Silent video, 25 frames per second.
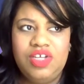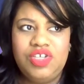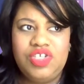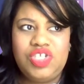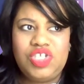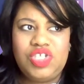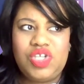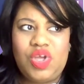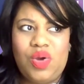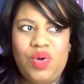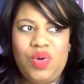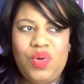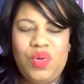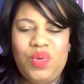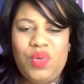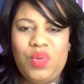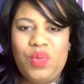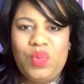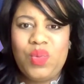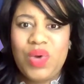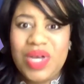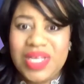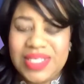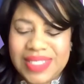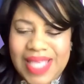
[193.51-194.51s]

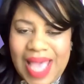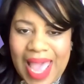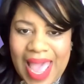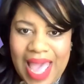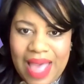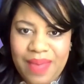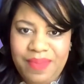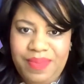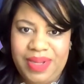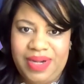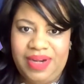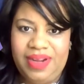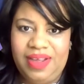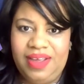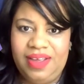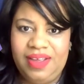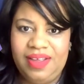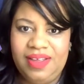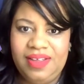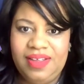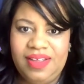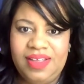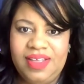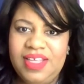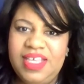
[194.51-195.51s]
So, what's
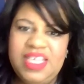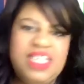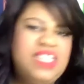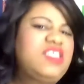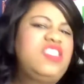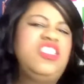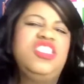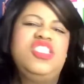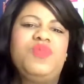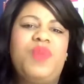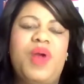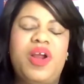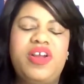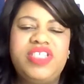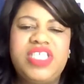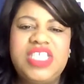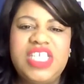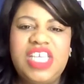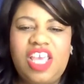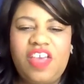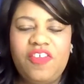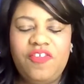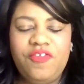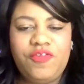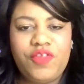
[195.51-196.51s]
happening? Is this
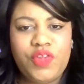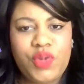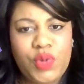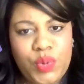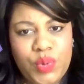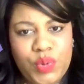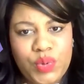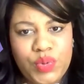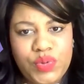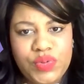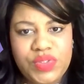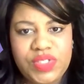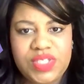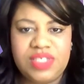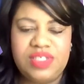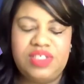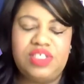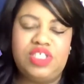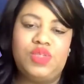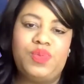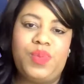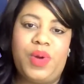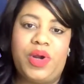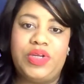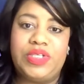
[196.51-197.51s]
person confused? Is
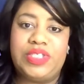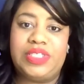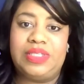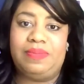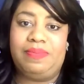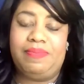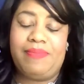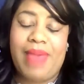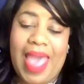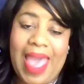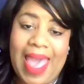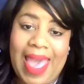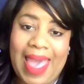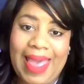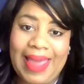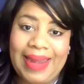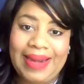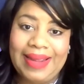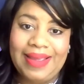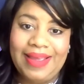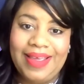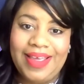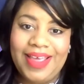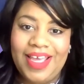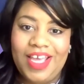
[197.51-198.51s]
this person
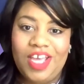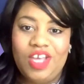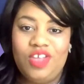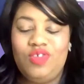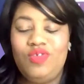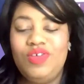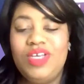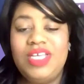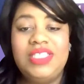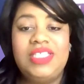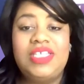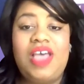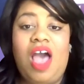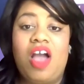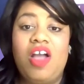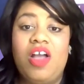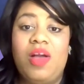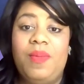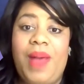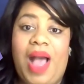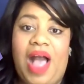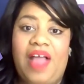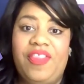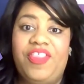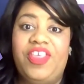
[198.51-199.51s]
mad? You can talk
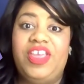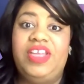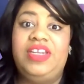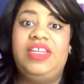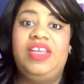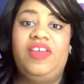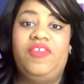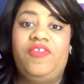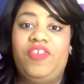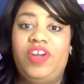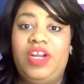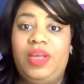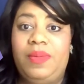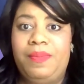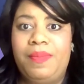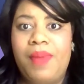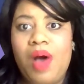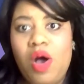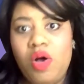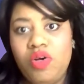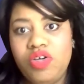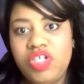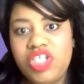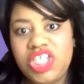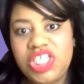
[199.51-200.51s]
about the different
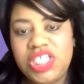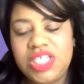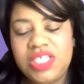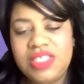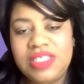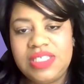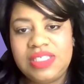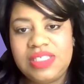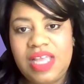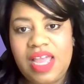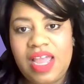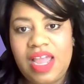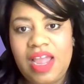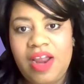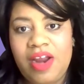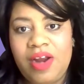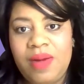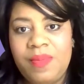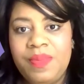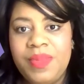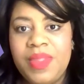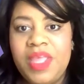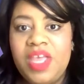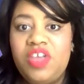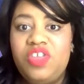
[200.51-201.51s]
emotions
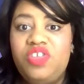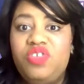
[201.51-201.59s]
there.